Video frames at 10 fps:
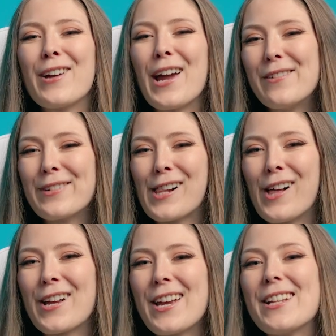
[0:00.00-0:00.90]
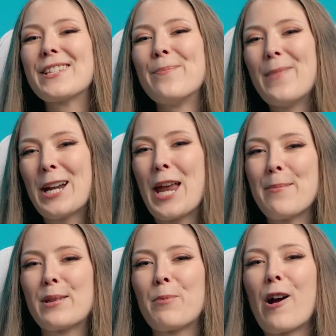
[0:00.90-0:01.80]
Overclockers, my
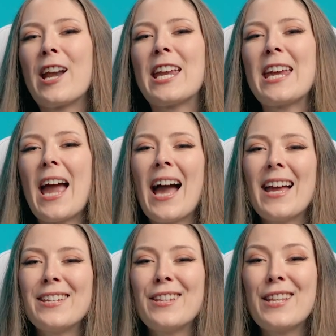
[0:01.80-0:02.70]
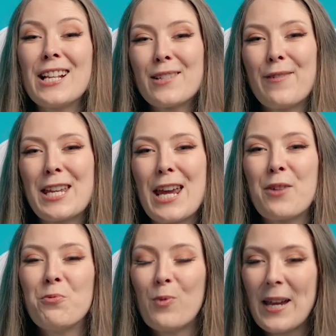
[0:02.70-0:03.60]
name's Bryony, and in this
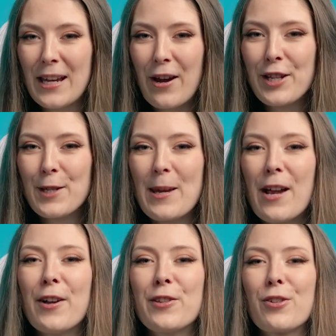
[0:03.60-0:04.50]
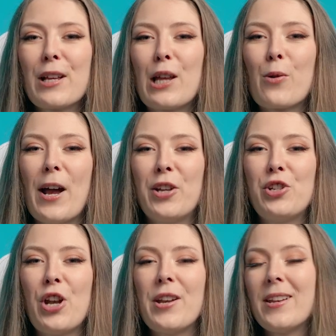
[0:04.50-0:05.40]
video, we're going to be answering the
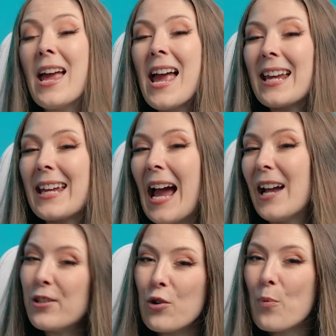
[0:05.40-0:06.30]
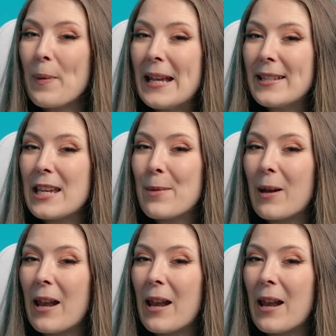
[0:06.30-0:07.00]
question, can your PC